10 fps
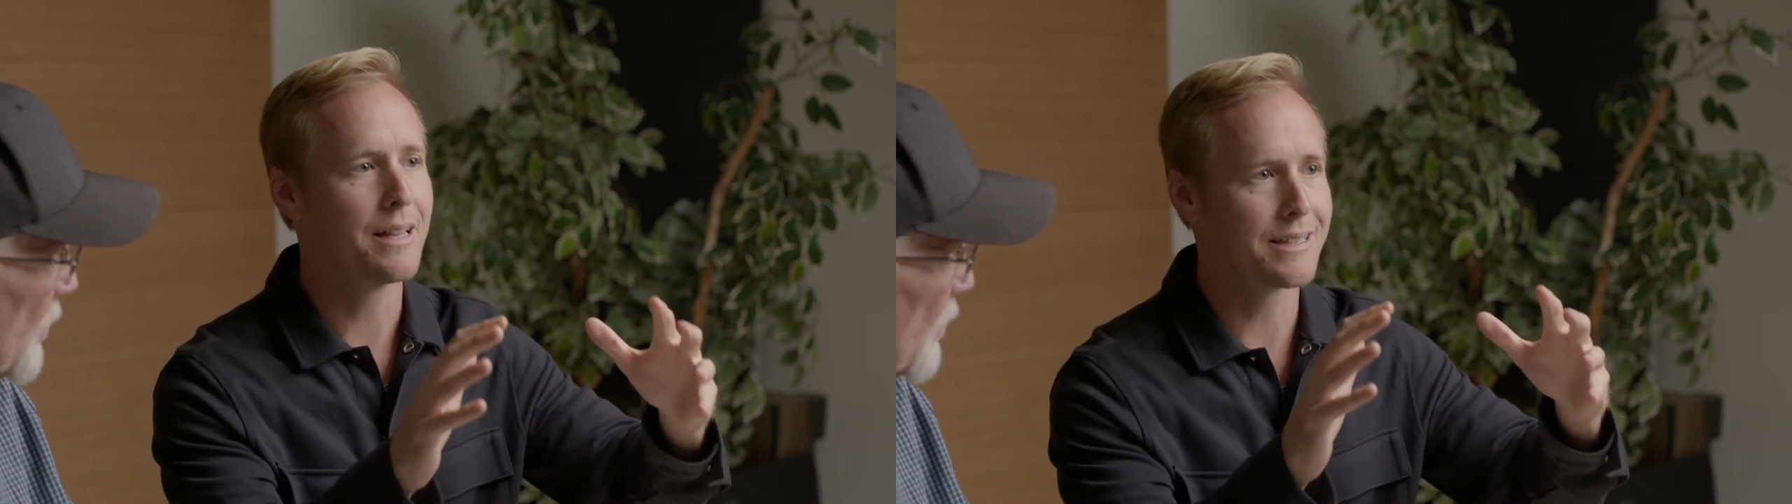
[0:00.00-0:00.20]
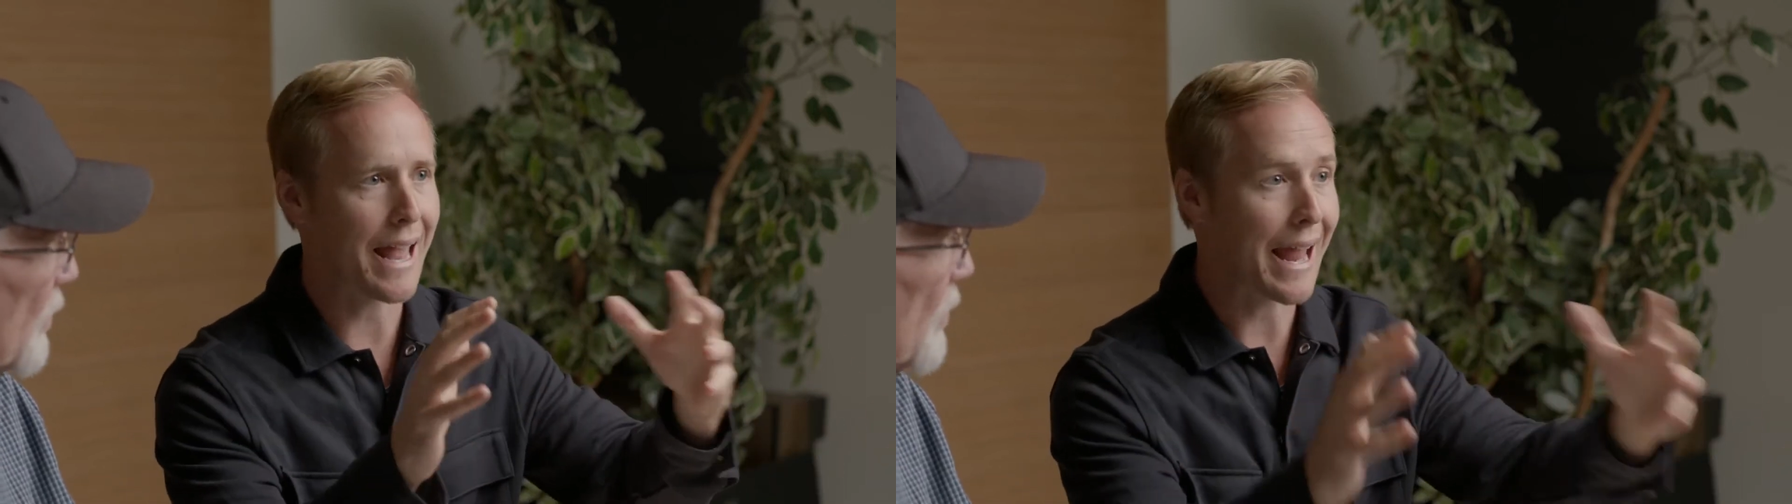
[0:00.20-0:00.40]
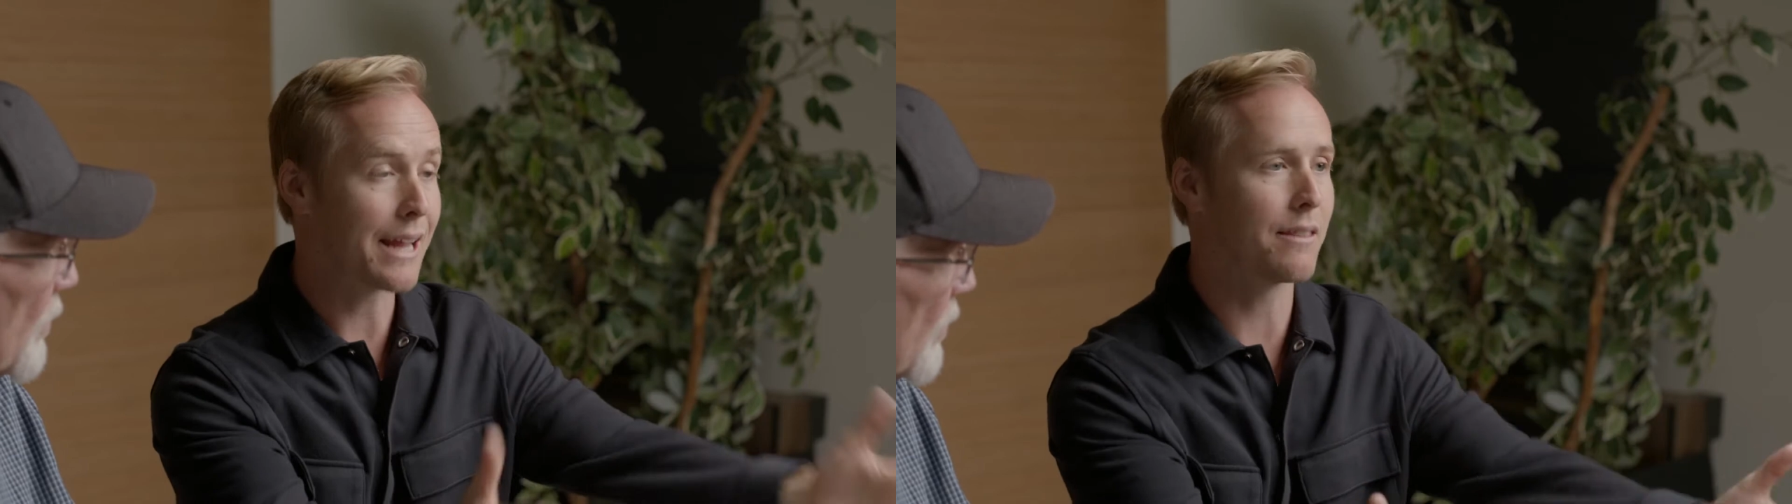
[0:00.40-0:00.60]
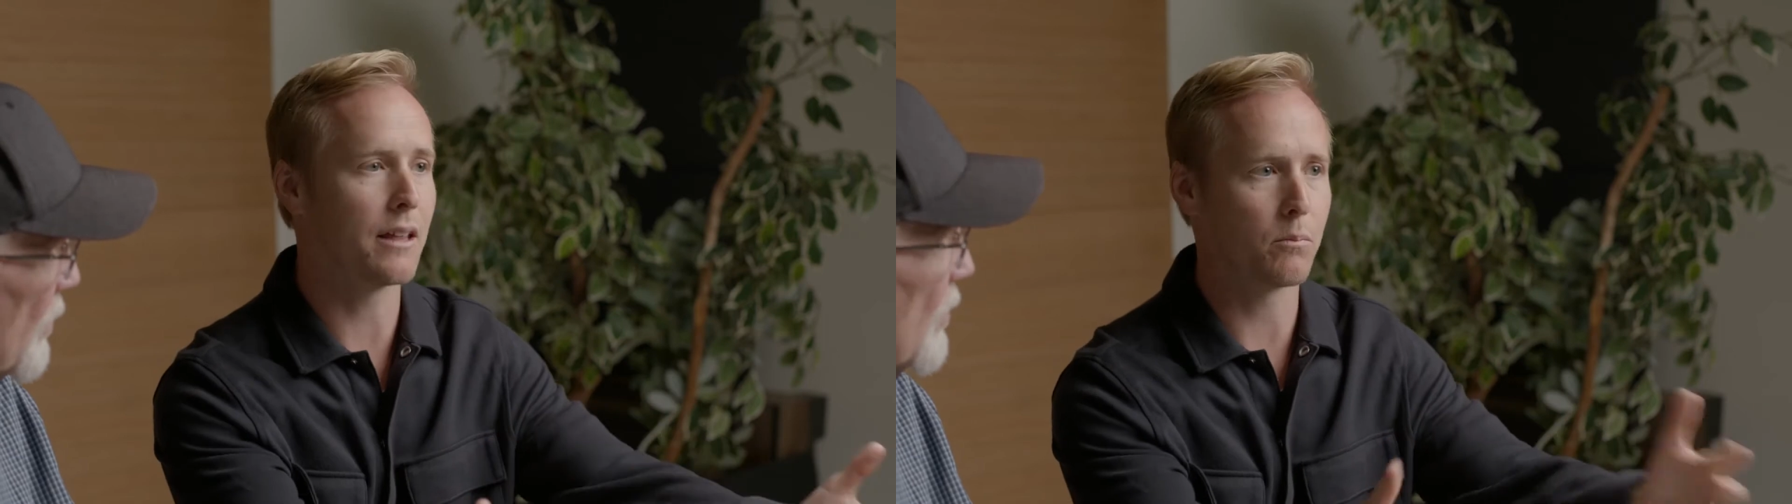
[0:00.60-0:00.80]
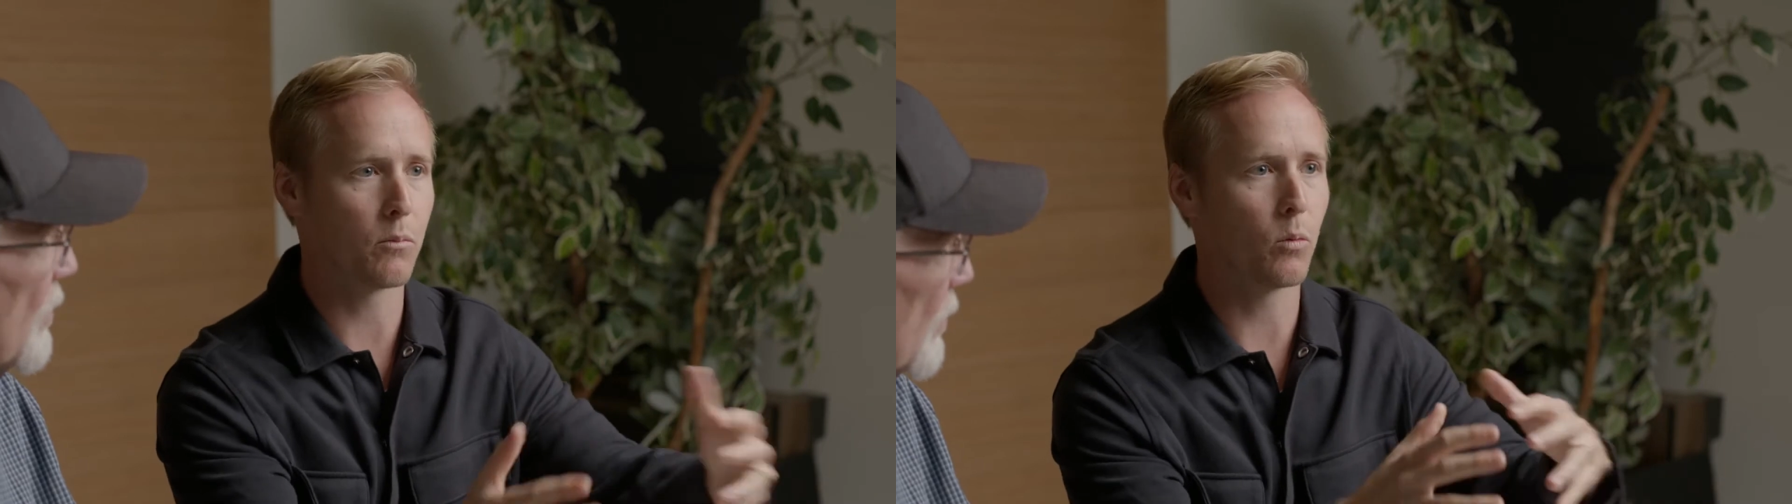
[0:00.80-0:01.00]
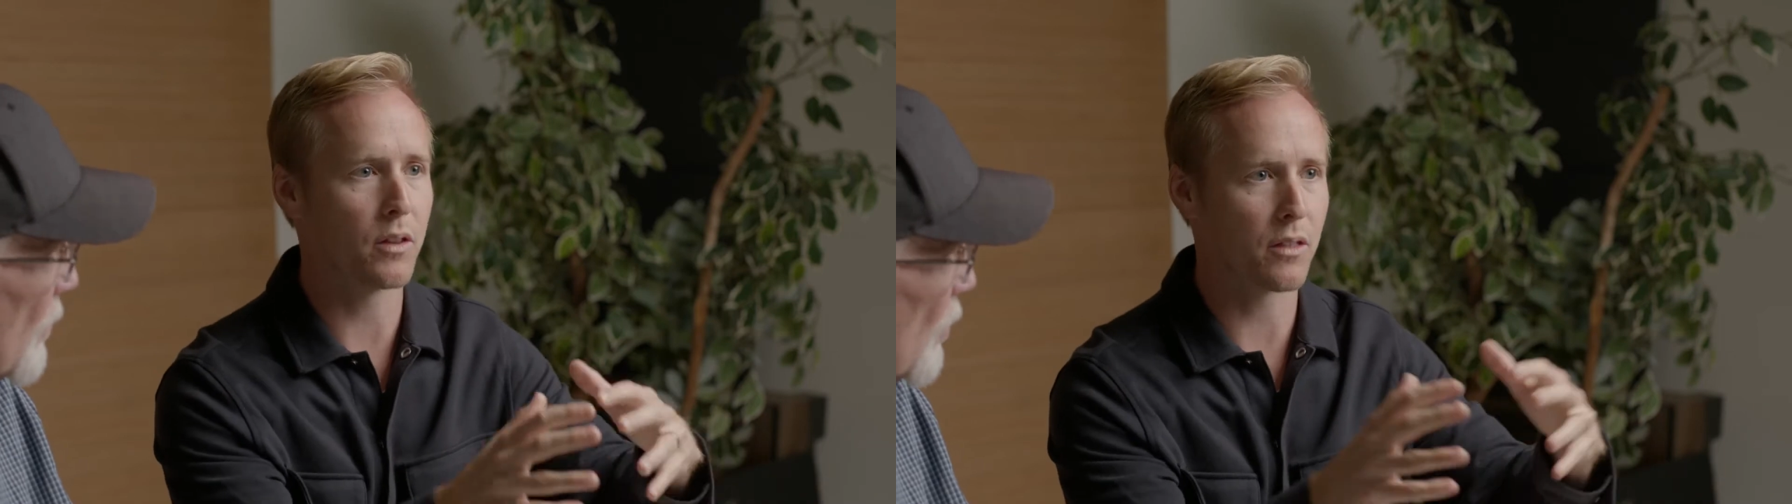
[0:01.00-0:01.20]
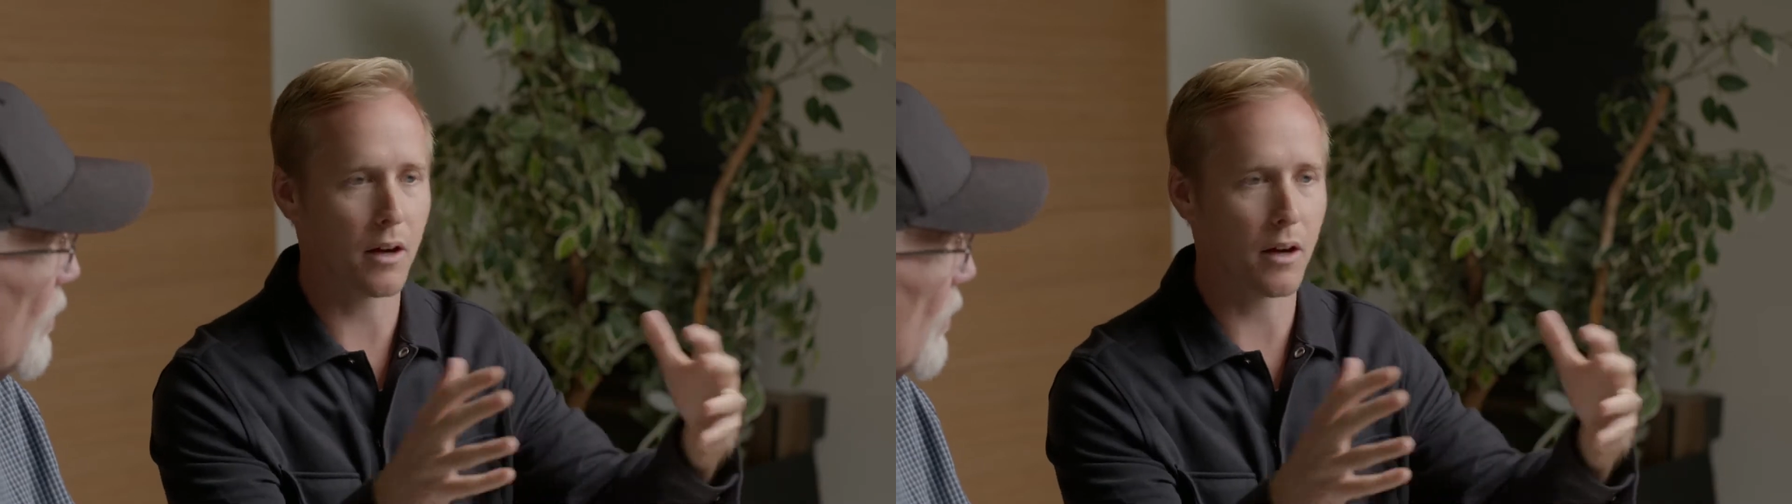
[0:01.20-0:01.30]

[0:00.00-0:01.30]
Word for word: to aid them with